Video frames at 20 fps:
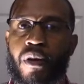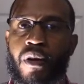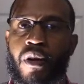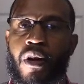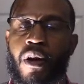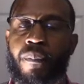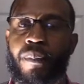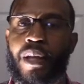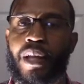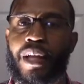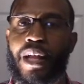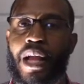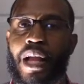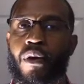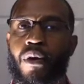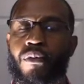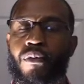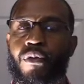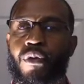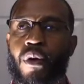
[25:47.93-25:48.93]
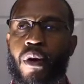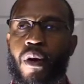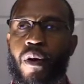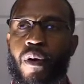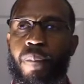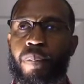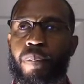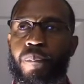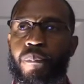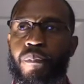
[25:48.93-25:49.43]
coming out
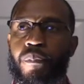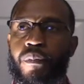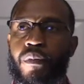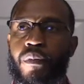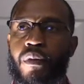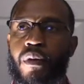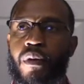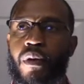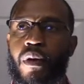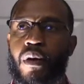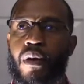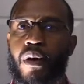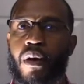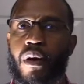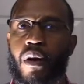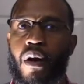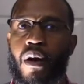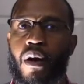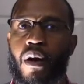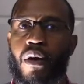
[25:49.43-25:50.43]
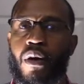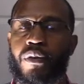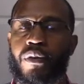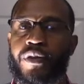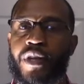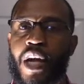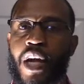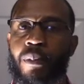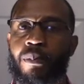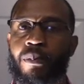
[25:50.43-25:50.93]
from
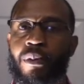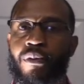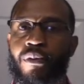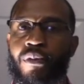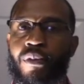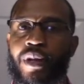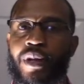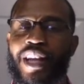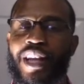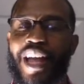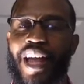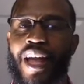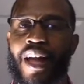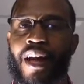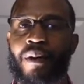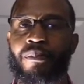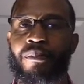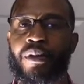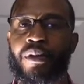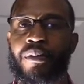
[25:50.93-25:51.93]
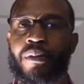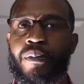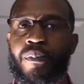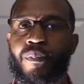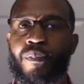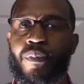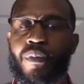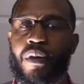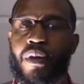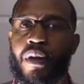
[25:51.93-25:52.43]
all type of rehab, and
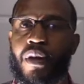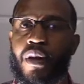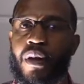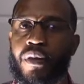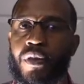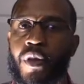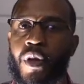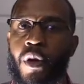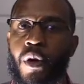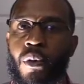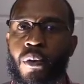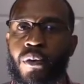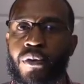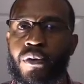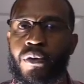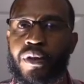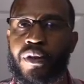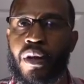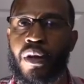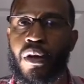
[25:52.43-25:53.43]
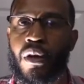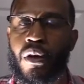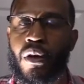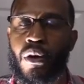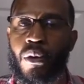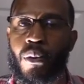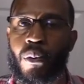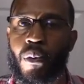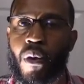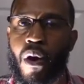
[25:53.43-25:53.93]
those
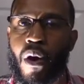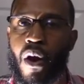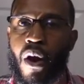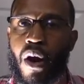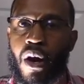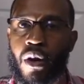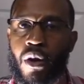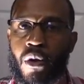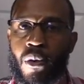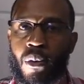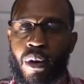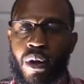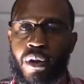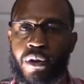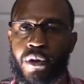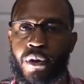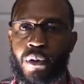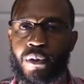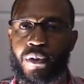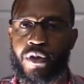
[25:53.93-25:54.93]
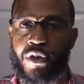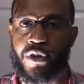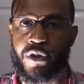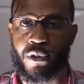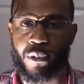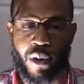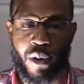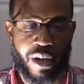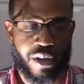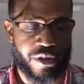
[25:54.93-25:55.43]
who are going through
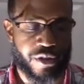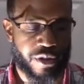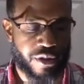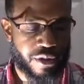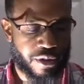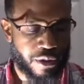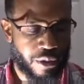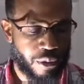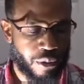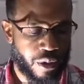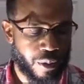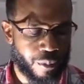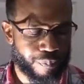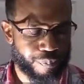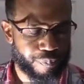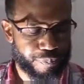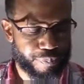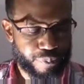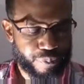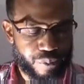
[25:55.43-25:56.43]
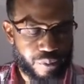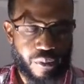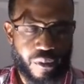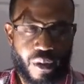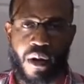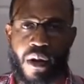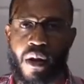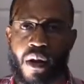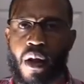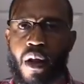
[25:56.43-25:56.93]
situations, Lord,
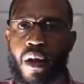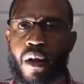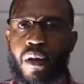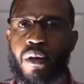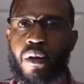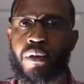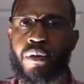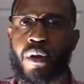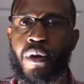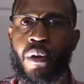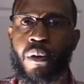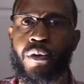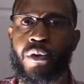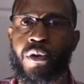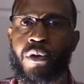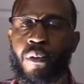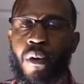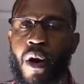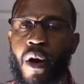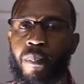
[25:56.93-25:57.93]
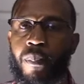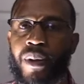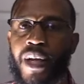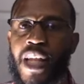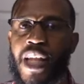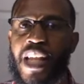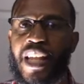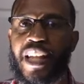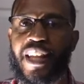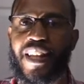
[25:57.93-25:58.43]
those who are
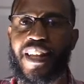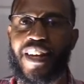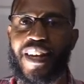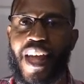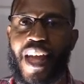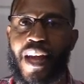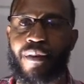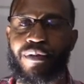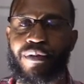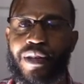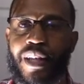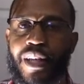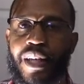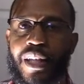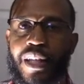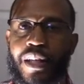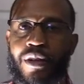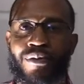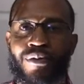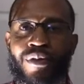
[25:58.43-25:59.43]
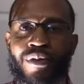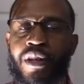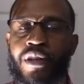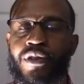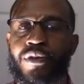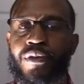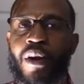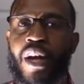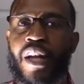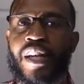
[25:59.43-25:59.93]
playing in athletic
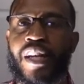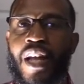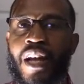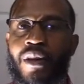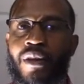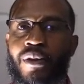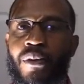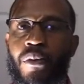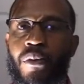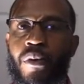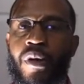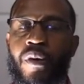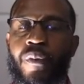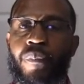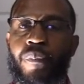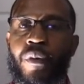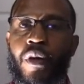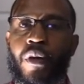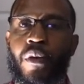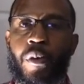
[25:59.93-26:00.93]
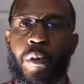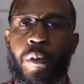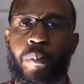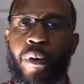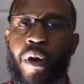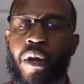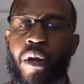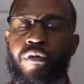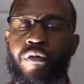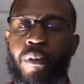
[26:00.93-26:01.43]
events right now, Lord. We
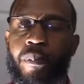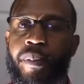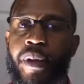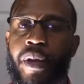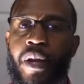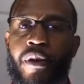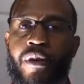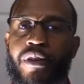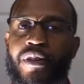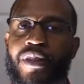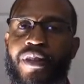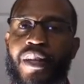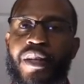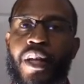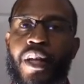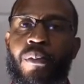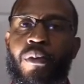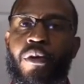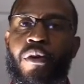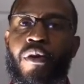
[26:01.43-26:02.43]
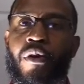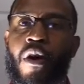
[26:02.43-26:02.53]
pray for parents that they will